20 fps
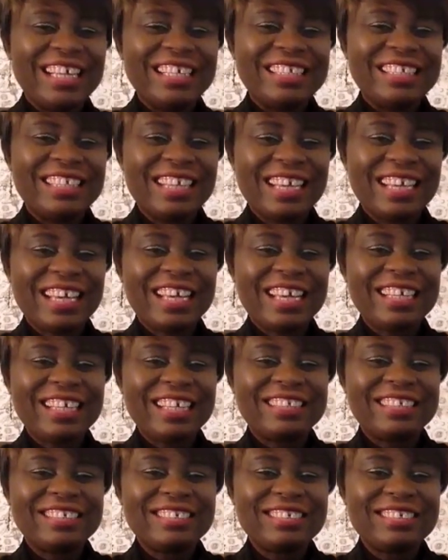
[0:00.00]

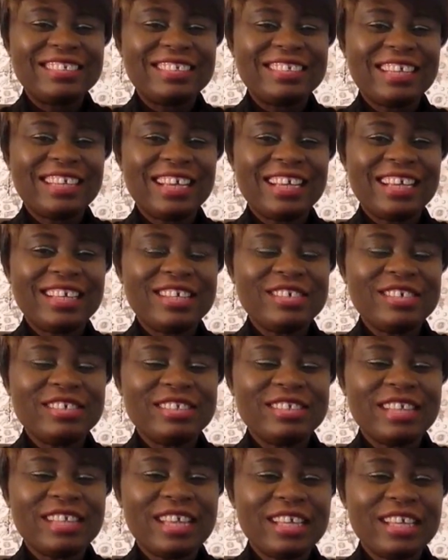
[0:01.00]
Thank you
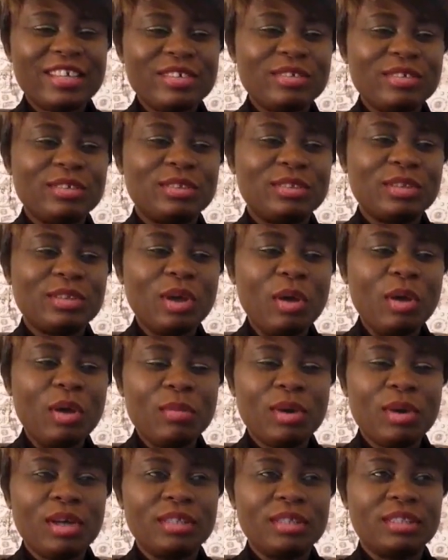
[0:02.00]
so
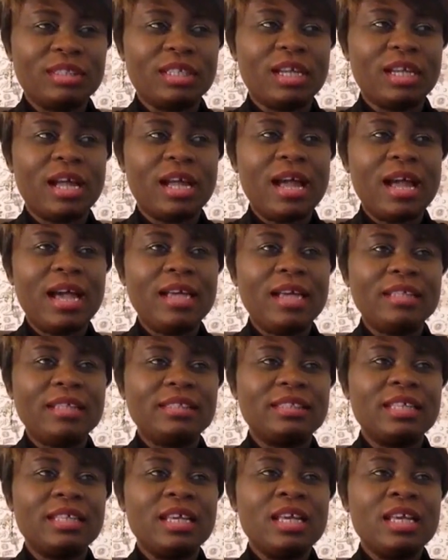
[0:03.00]
much. And
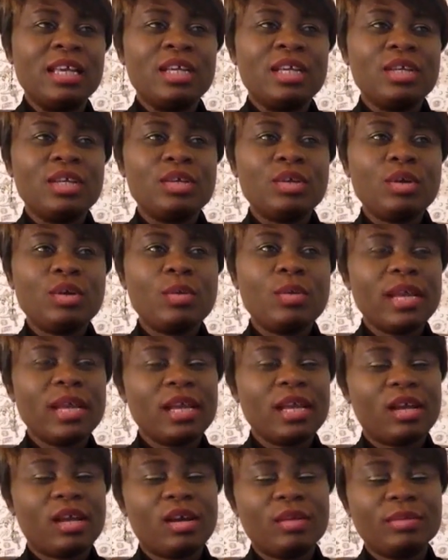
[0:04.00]
when
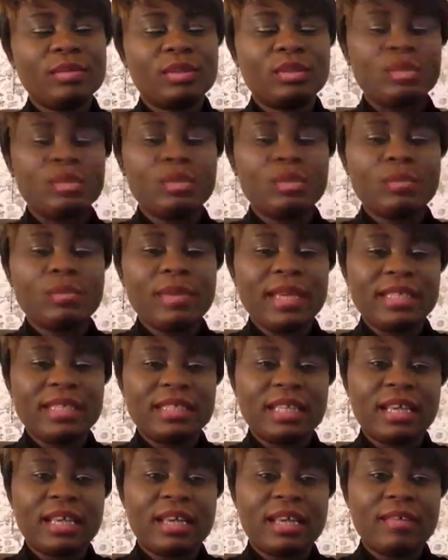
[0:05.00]
it comes to
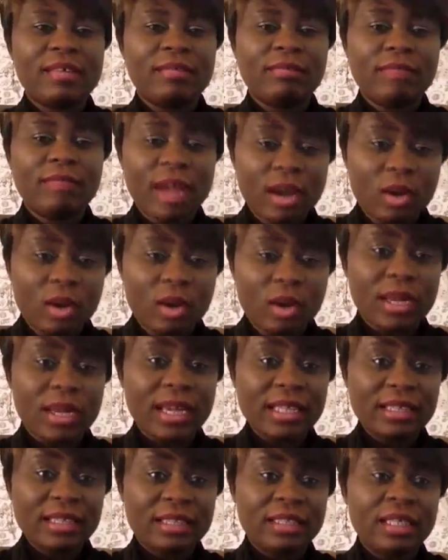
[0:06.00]
domestic
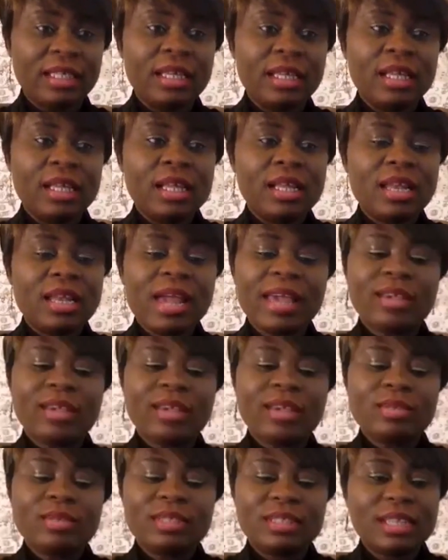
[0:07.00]
violence, like
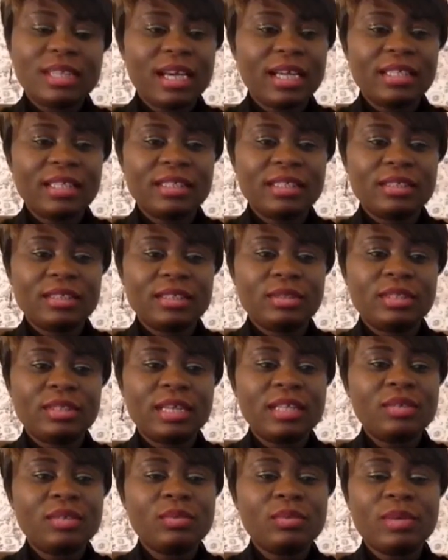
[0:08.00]
you said,
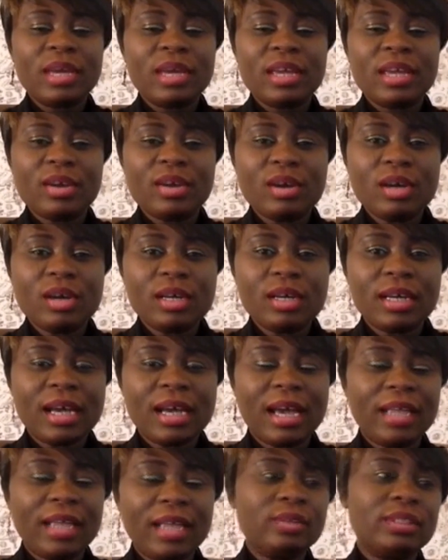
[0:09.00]
you were young
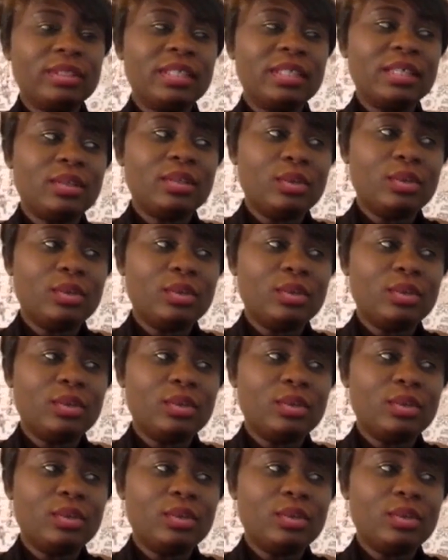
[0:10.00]
and you didn't